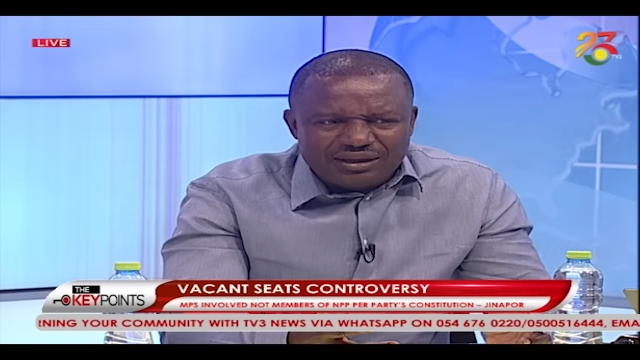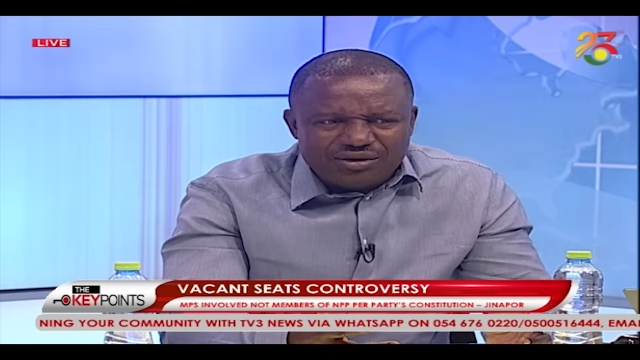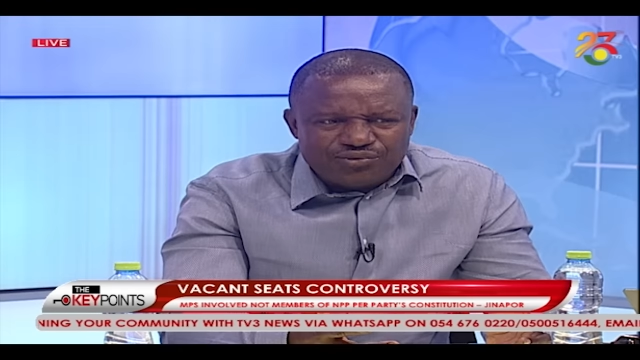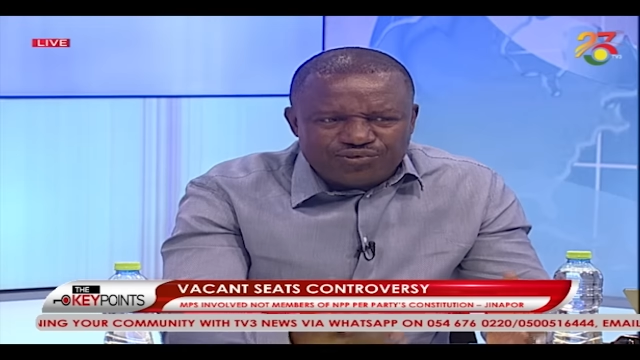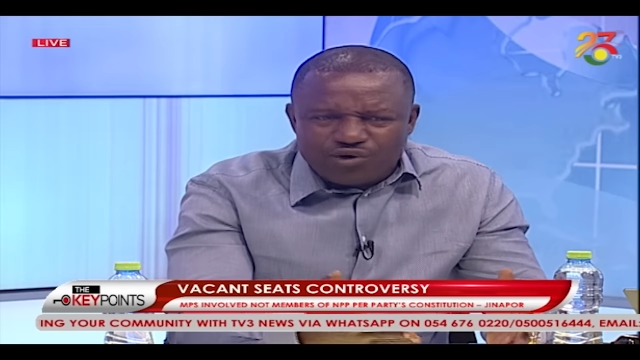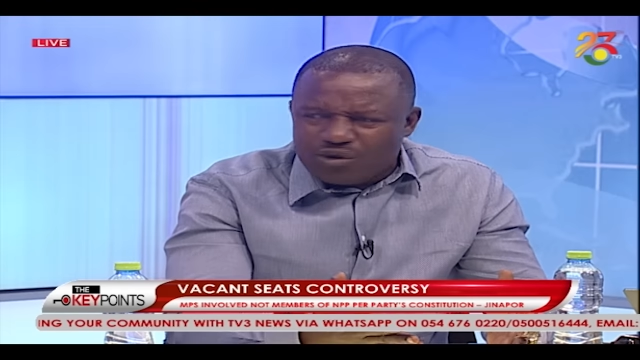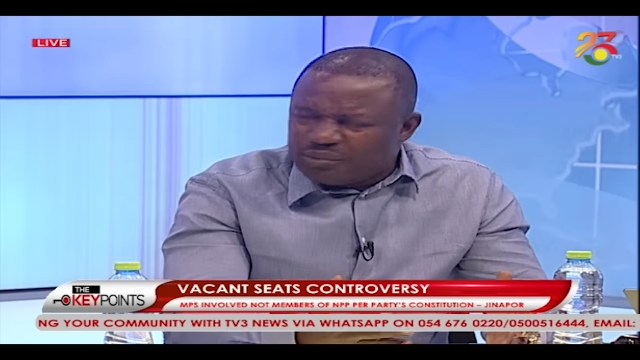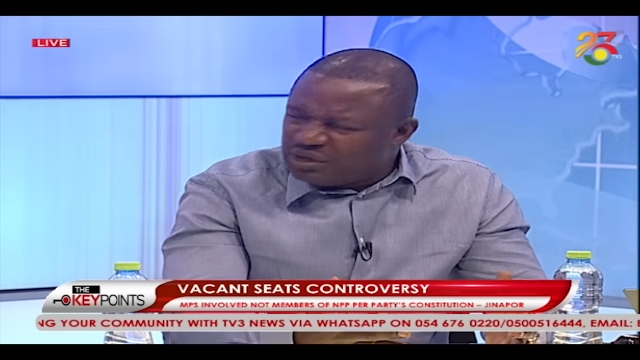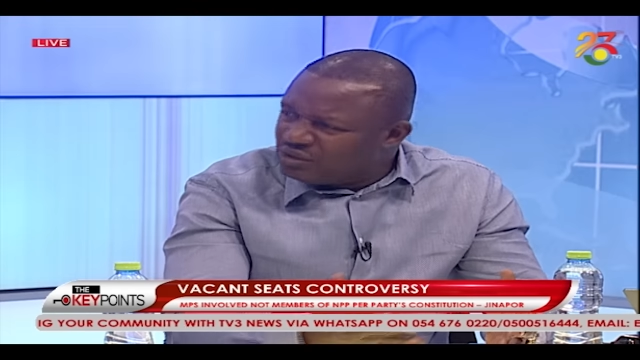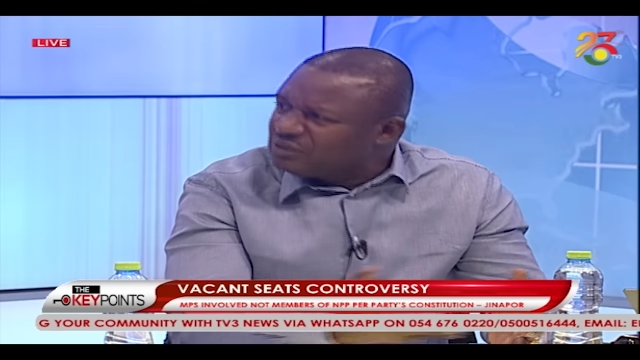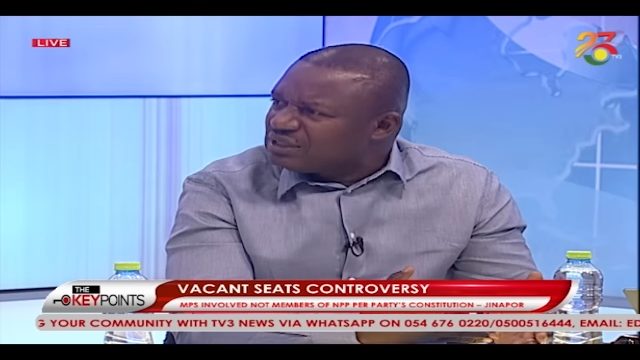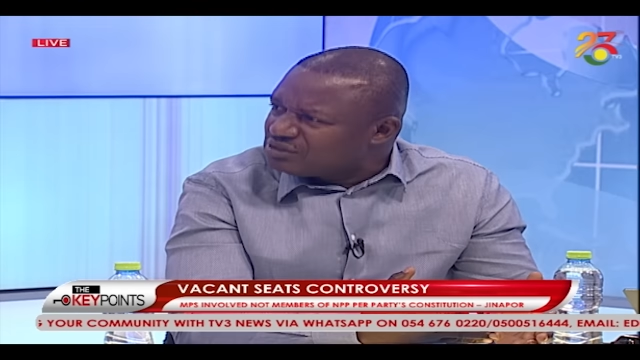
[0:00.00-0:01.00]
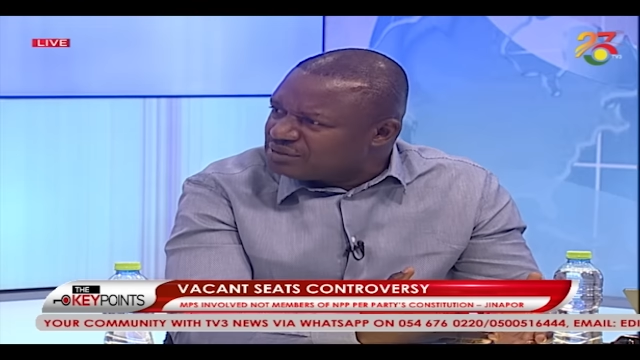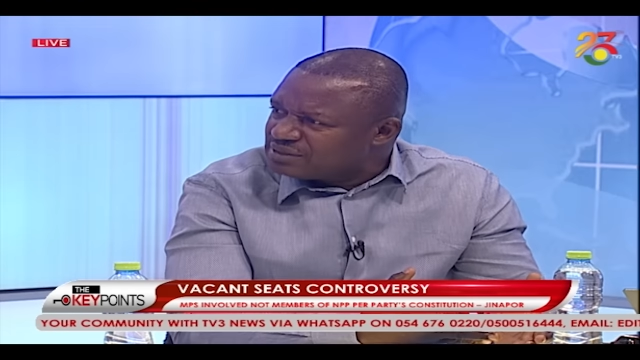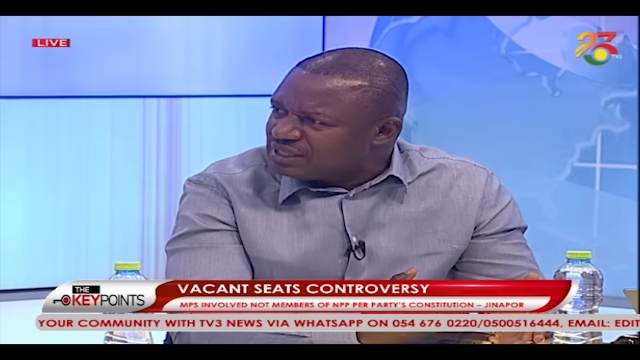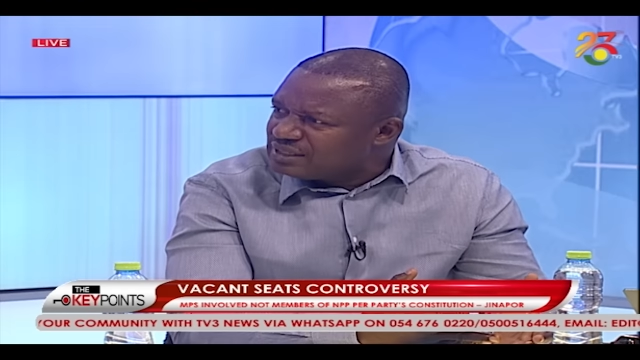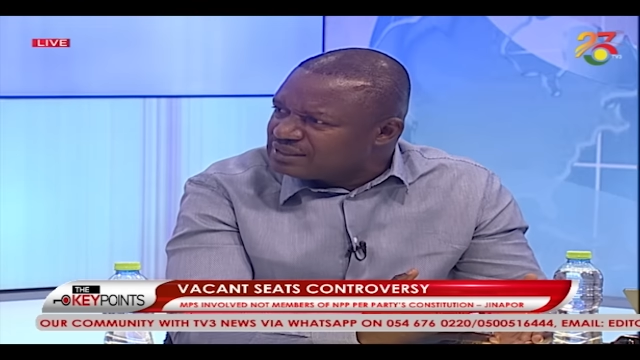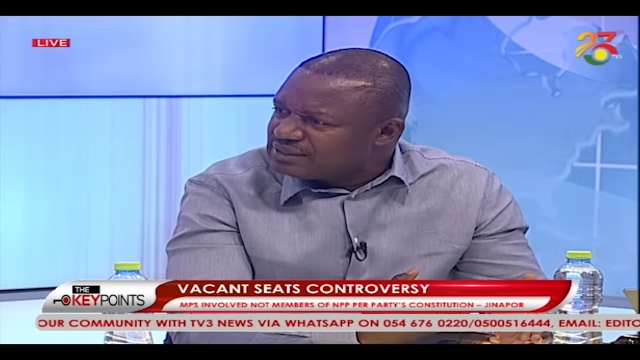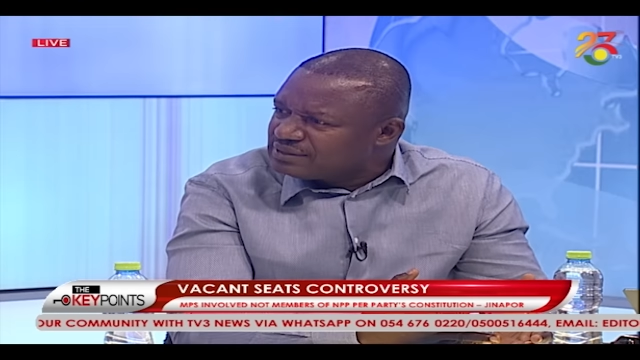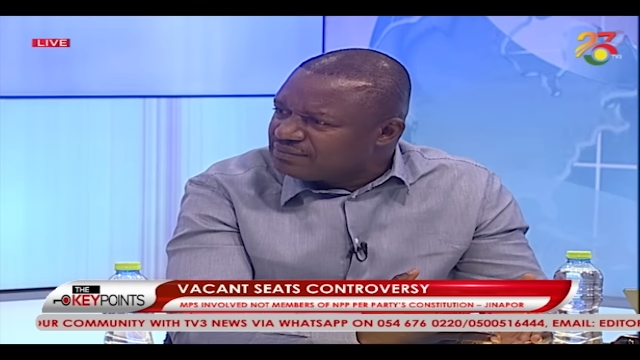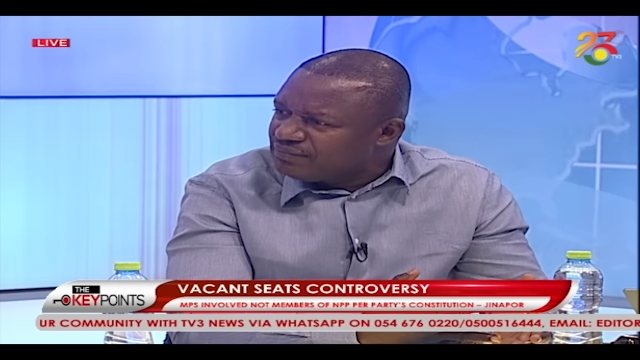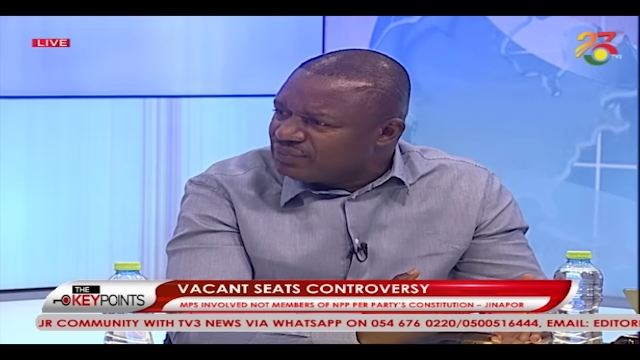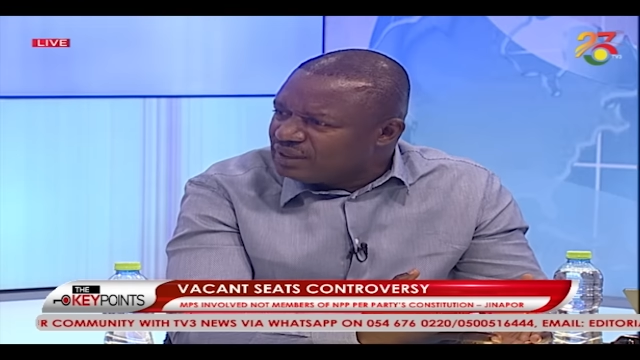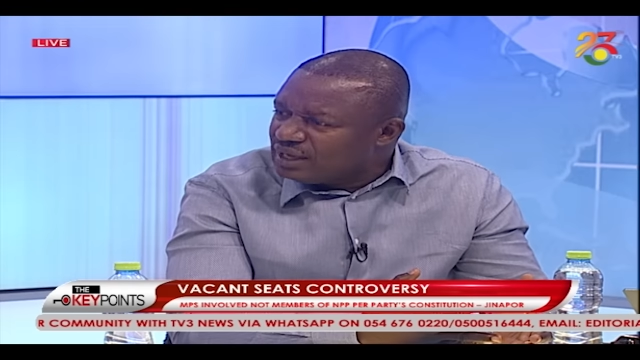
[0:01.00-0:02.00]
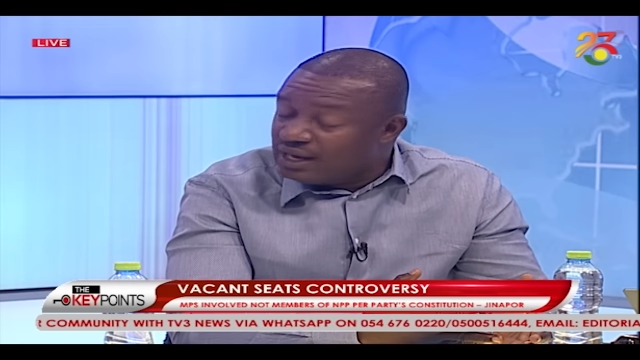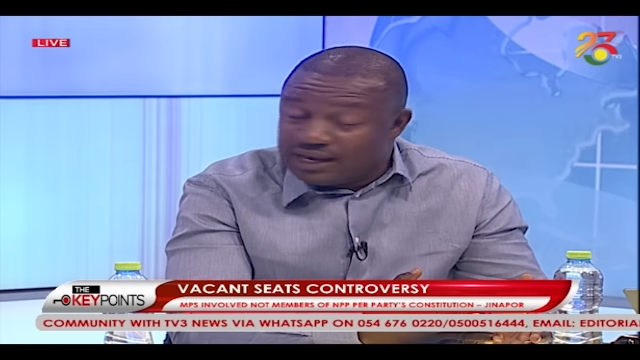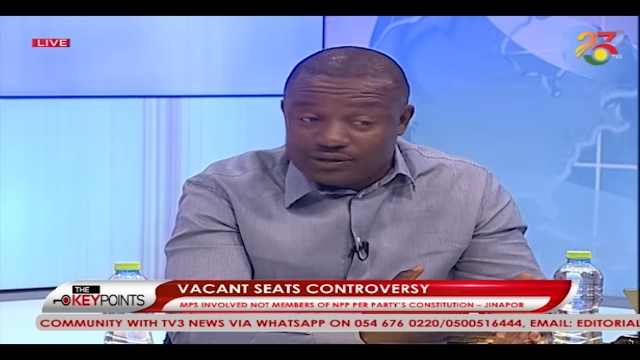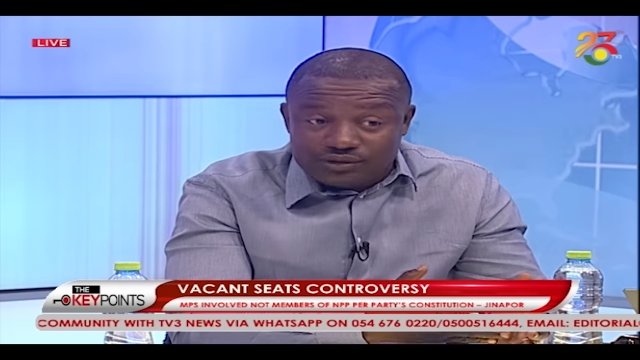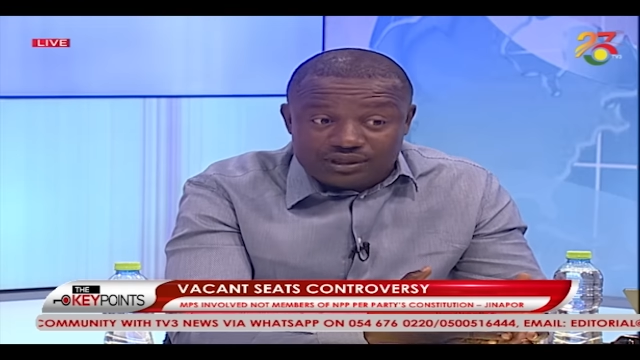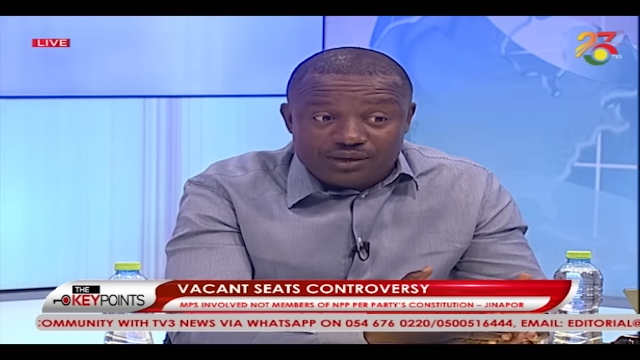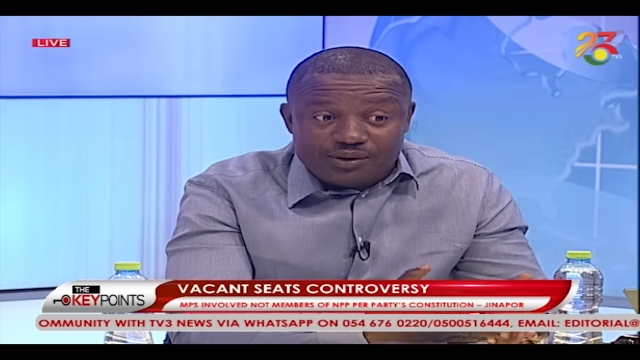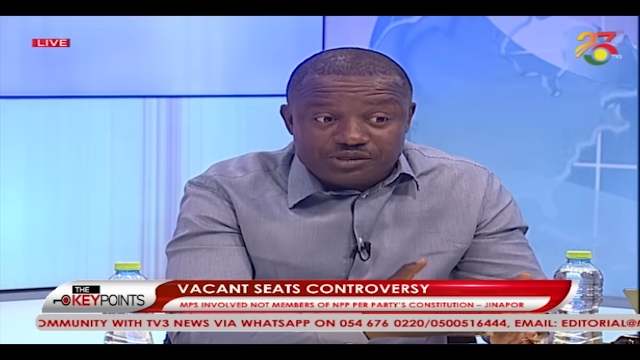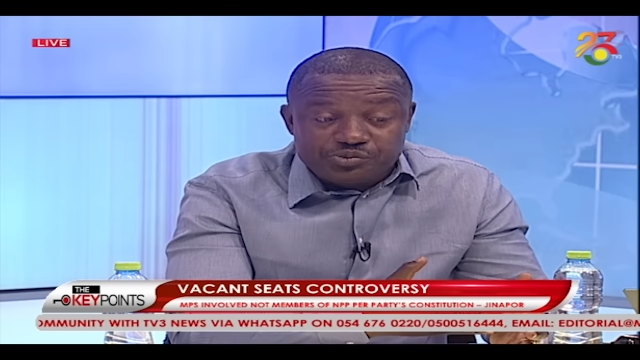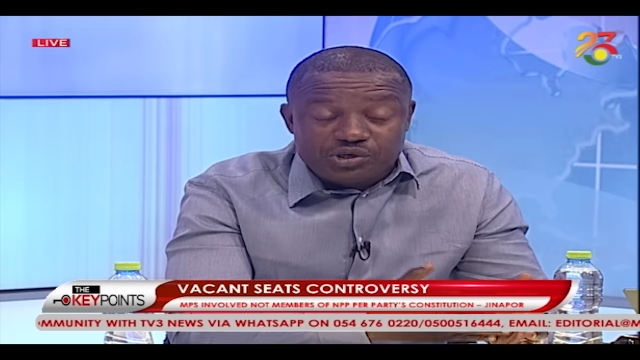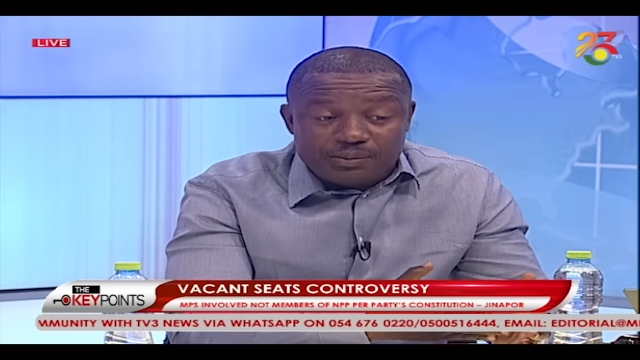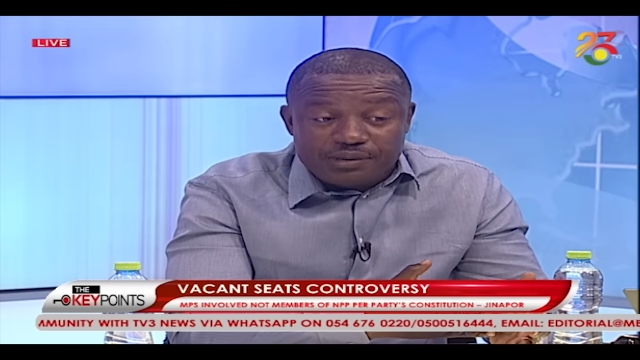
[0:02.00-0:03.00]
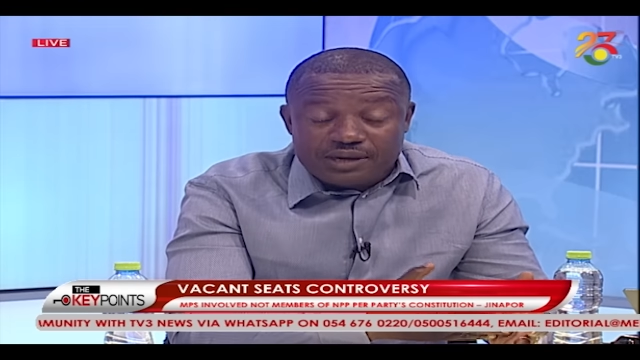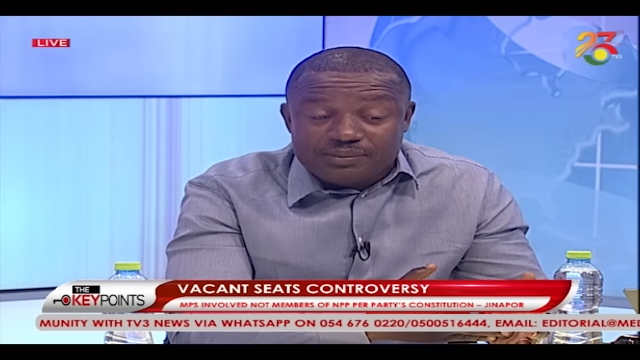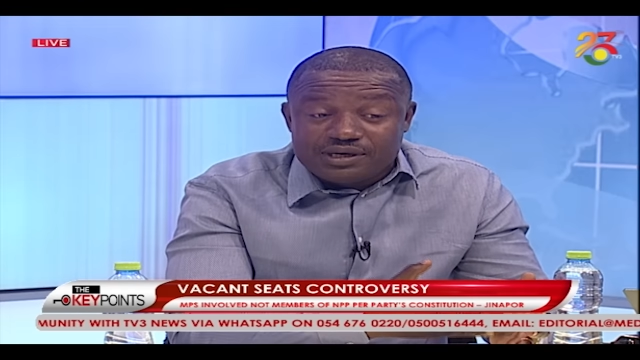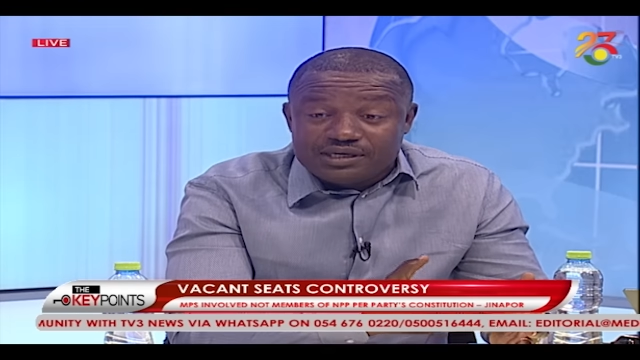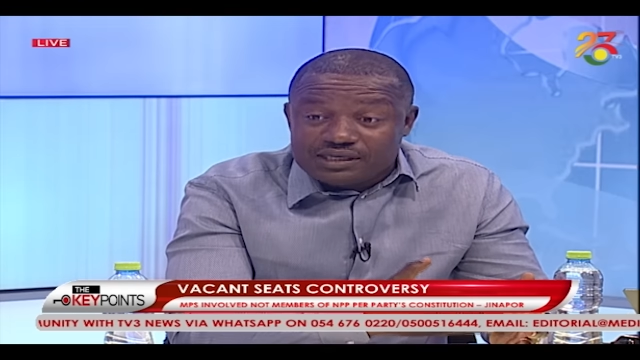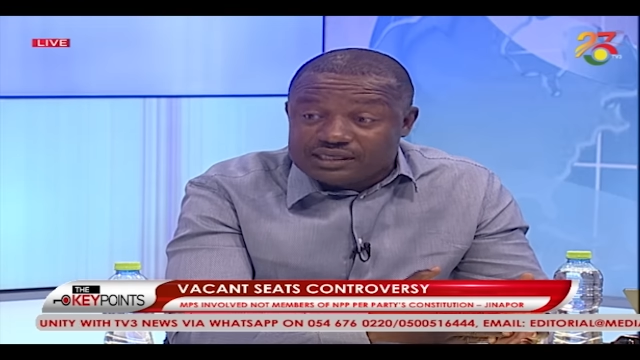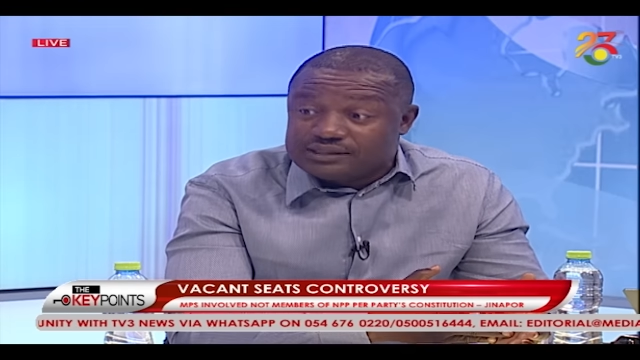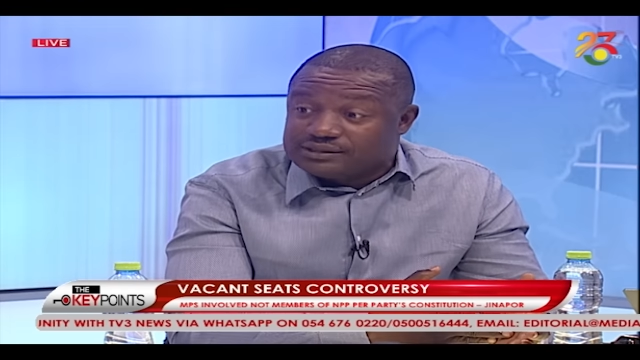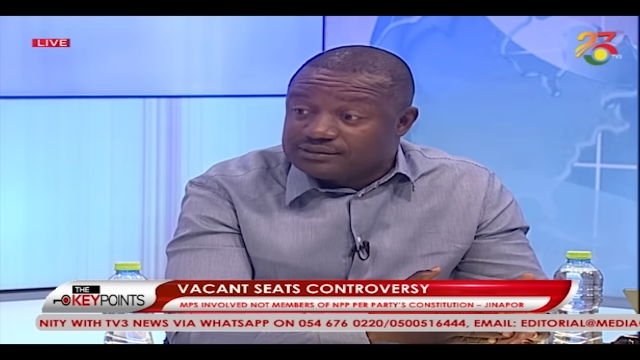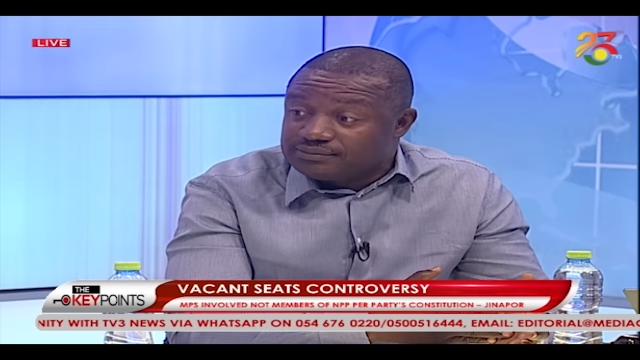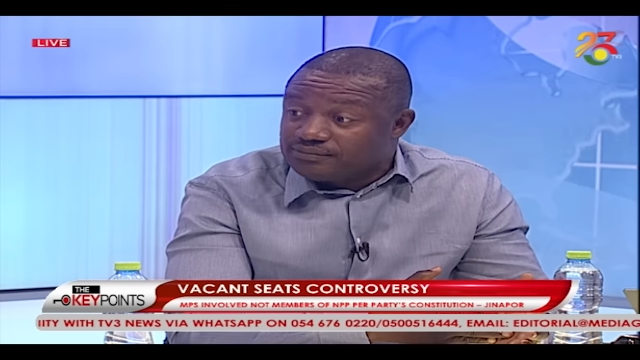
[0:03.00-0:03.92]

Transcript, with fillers: form and not the substance. And I thought that what Speaker Bagbin did